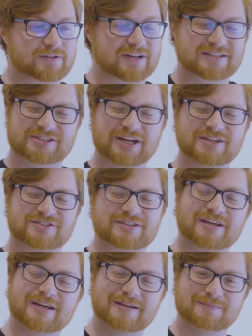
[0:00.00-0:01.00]
Does that change the
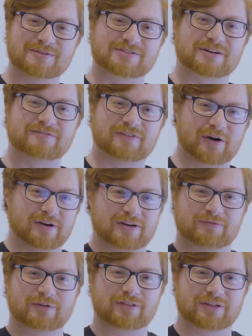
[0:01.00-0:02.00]
game? Is that a very
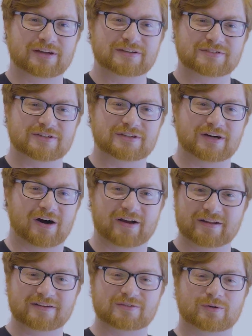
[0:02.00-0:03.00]
different thing to
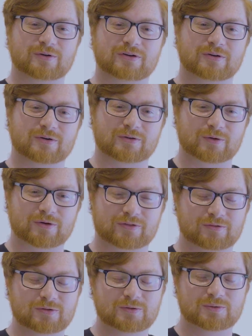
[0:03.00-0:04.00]
audit or look
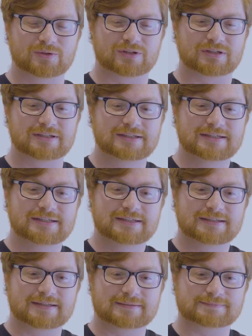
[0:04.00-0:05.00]
through, or
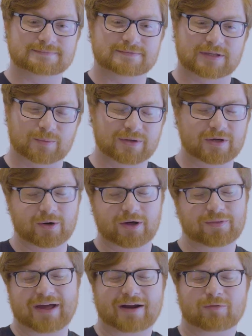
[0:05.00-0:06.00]
can we go
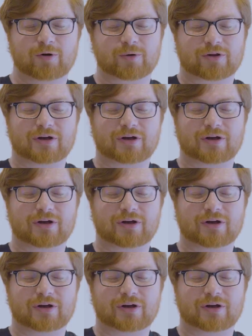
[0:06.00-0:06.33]
down that road